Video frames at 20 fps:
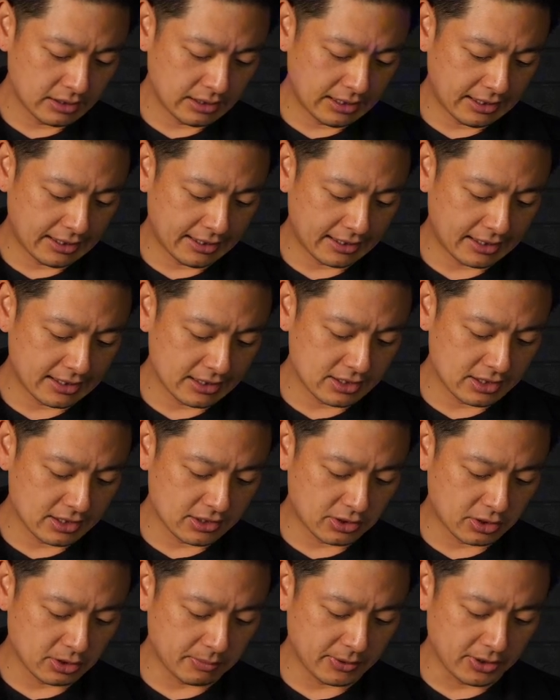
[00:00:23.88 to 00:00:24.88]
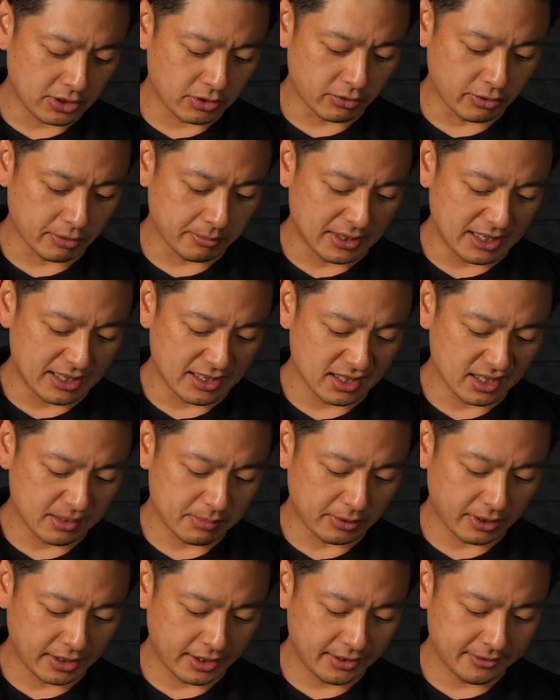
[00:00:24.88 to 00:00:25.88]
And I guess this could be your amenity
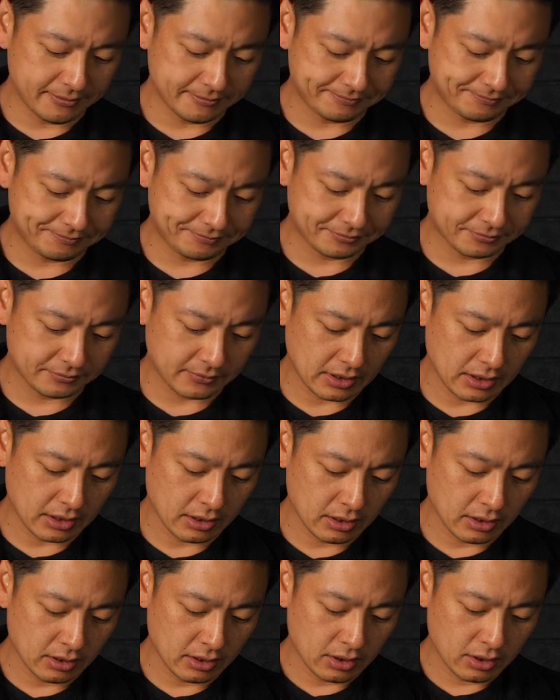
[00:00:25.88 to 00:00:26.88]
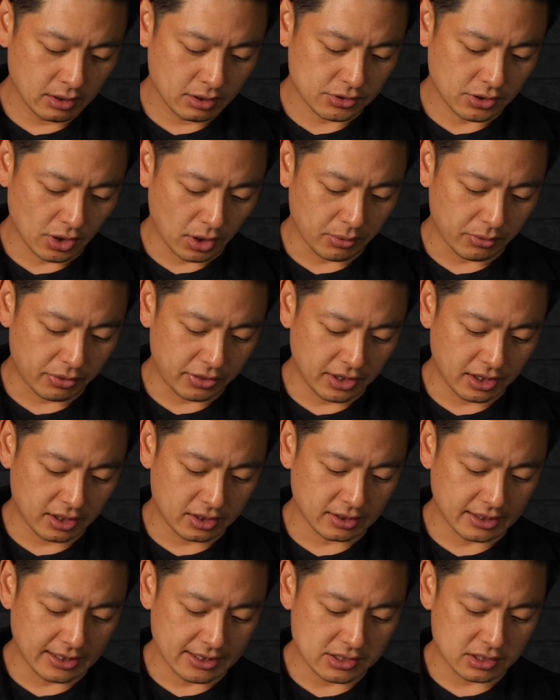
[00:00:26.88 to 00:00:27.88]
play. So think
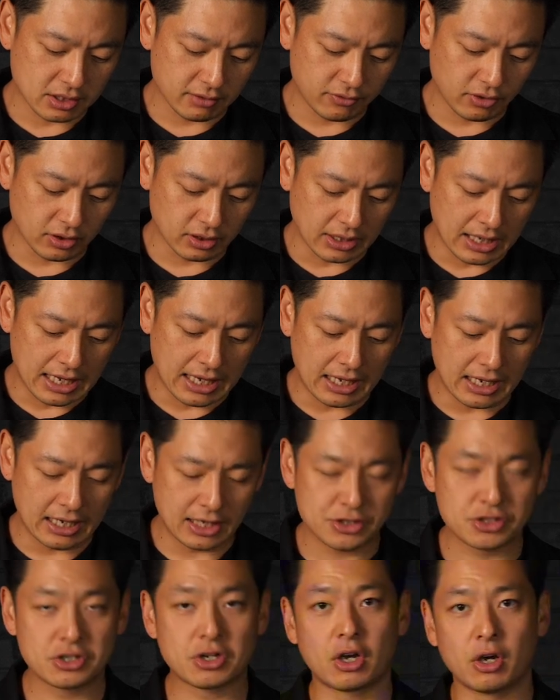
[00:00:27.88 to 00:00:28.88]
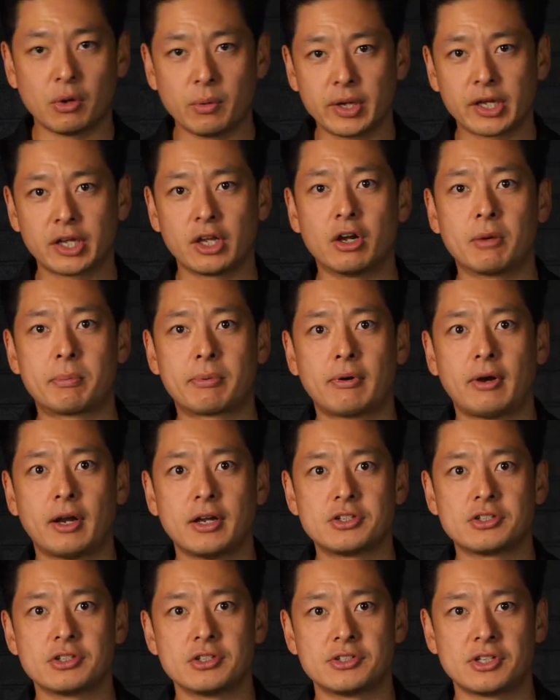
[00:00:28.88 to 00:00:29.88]
less of your large co-working
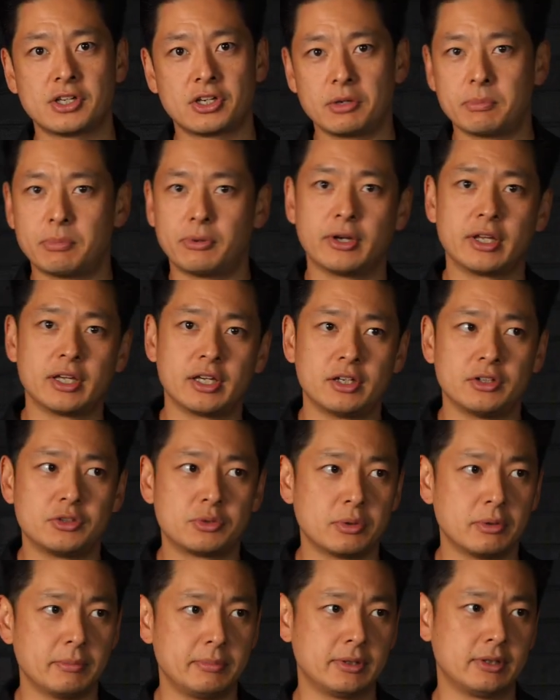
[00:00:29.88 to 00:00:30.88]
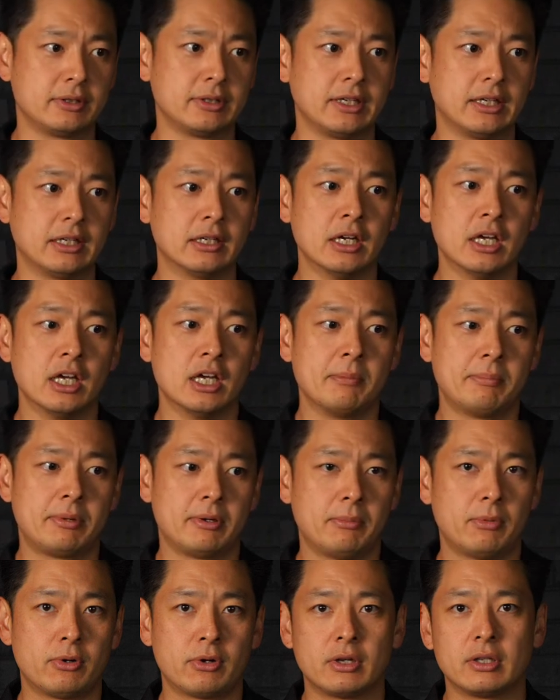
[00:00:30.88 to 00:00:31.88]
operations that you're putting into a building, but
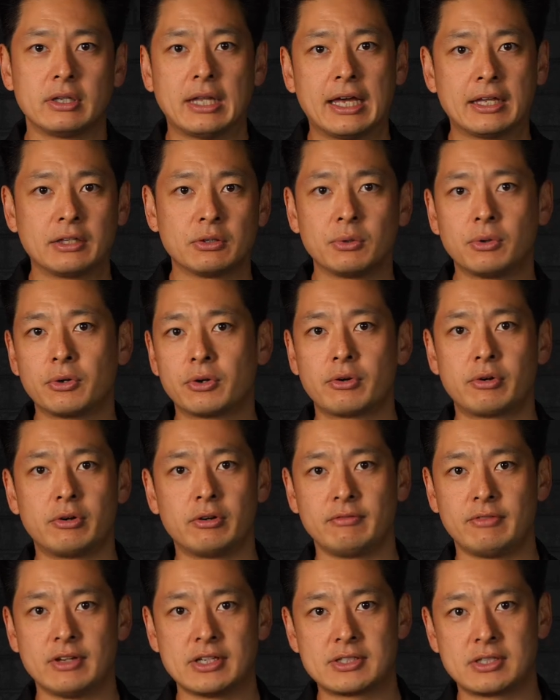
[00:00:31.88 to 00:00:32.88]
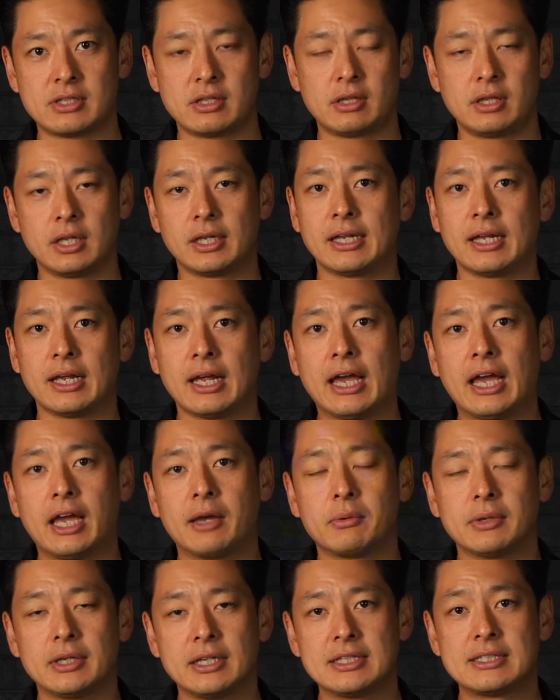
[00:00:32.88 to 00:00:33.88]
more a landlord or investor thinking, hey,
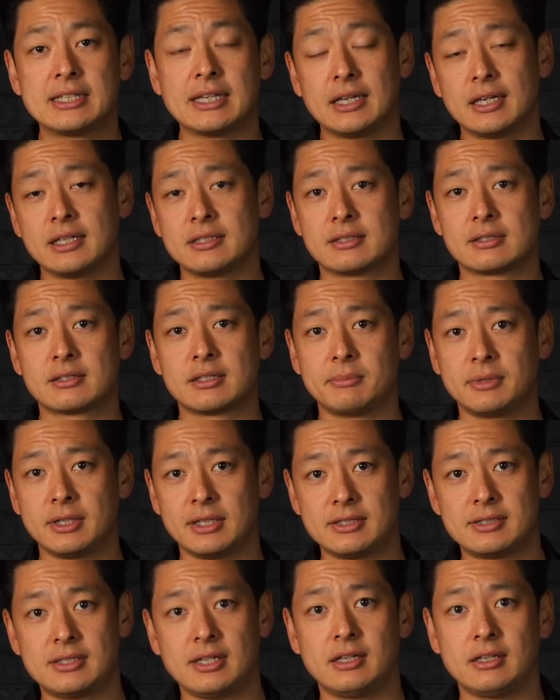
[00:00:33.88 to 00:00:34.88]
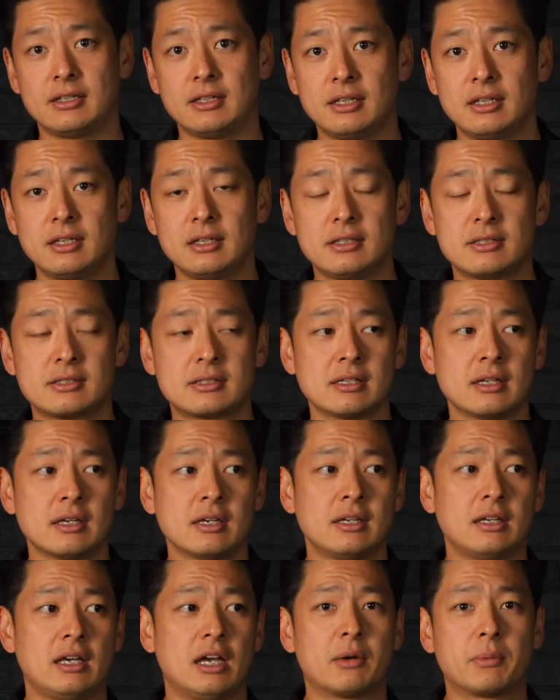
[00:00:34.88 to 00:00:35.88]
we need to answer some of these tenant needs
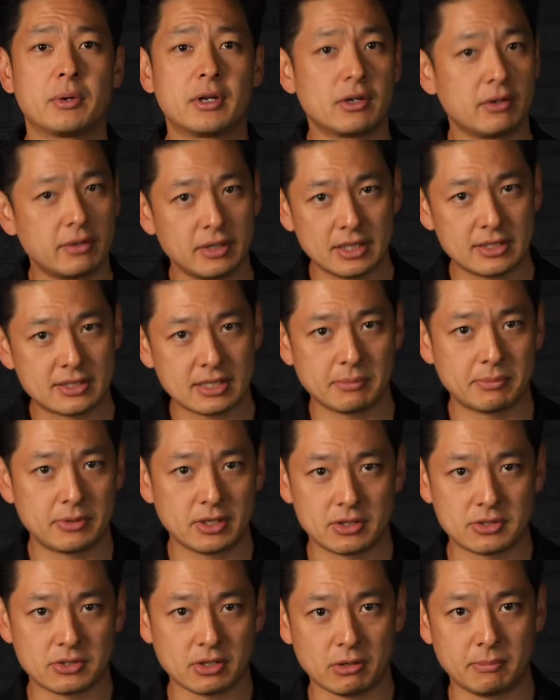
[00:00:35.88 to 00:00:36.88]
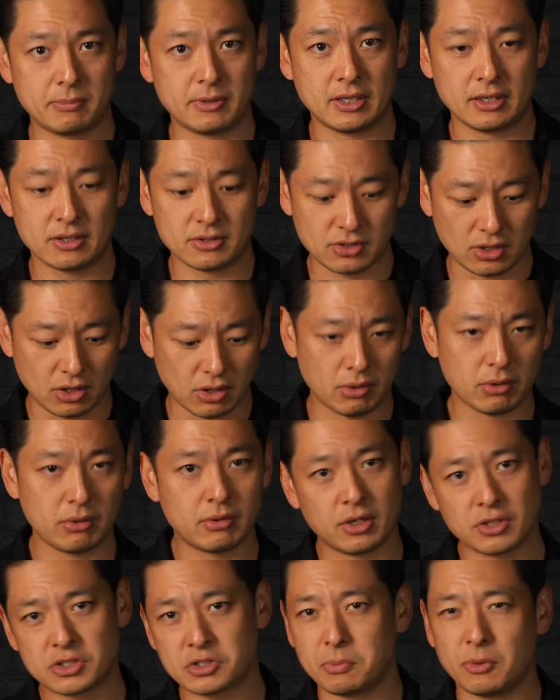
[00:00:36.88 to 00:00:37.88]
and we don't need something so big. So
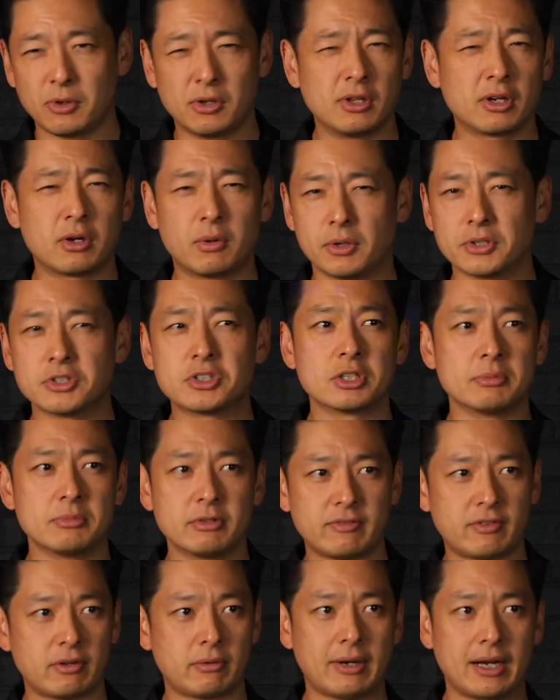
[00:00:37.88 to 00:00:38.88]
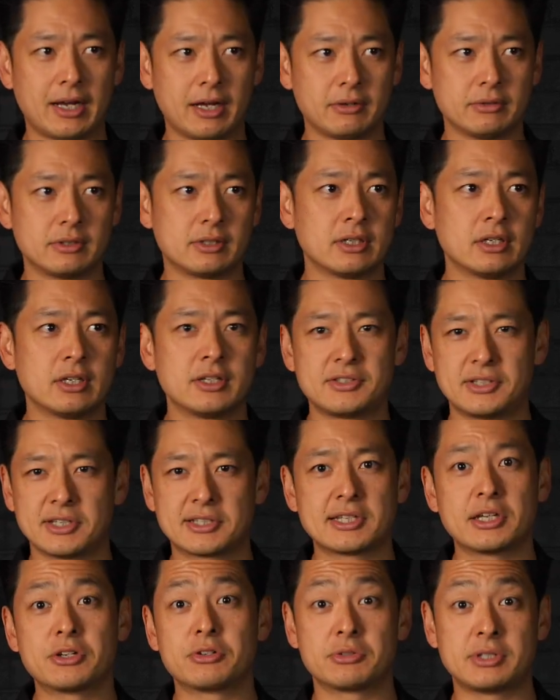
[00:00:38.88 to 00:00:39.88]
a smaller quantum of around
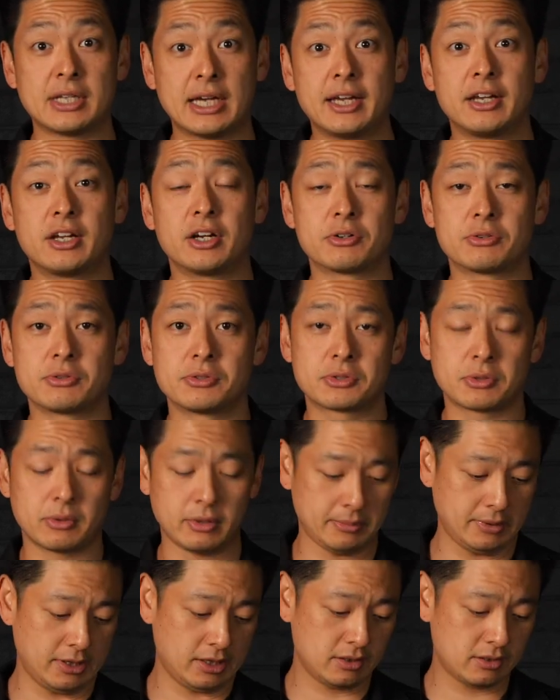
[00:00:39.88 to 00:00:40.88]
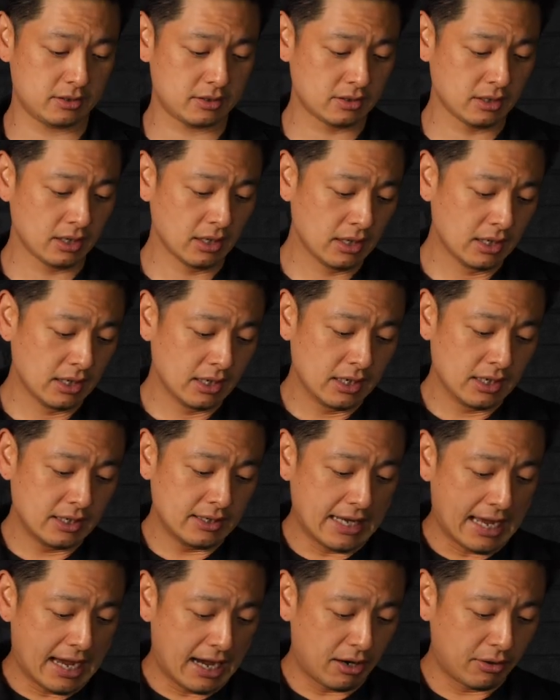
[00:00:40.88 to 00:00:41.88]
600 to 800 square meters.
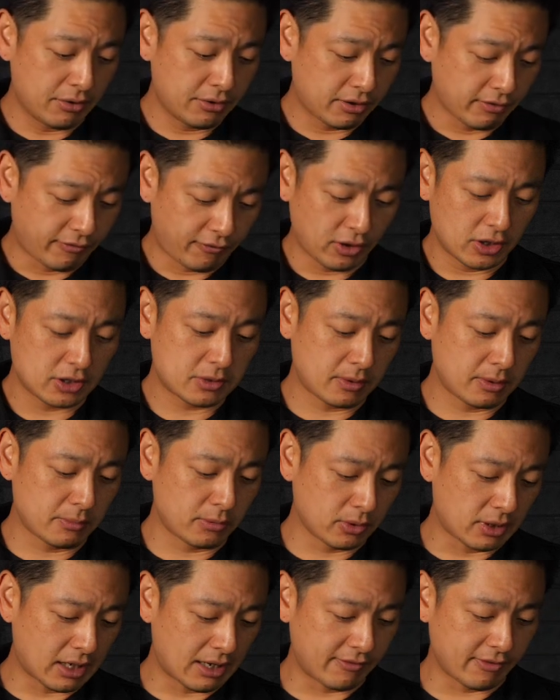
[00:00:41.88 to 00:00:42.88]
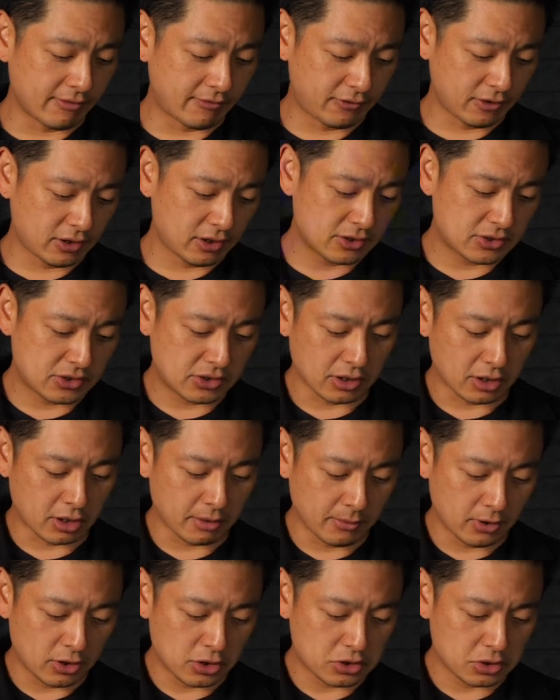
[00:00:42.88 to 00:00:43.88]
Now, the first one we'll cover first, the
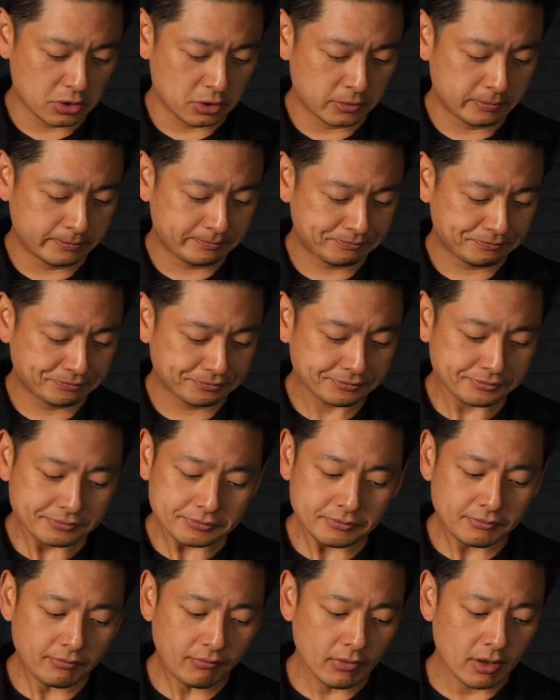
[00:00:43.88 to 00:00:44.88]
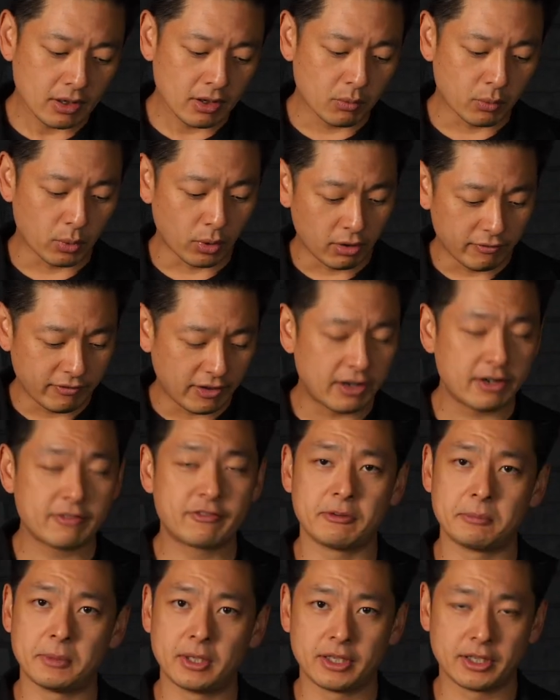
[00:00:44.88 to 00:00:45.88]
commercial. We're all very
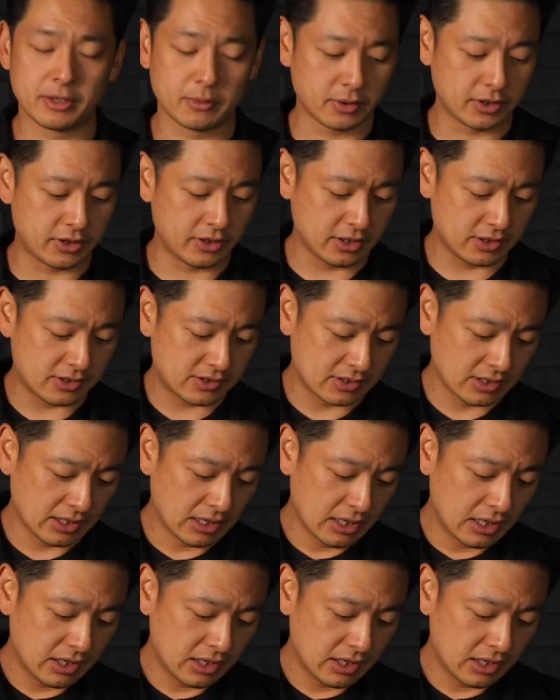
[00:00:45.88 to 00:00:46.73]
familiar with this.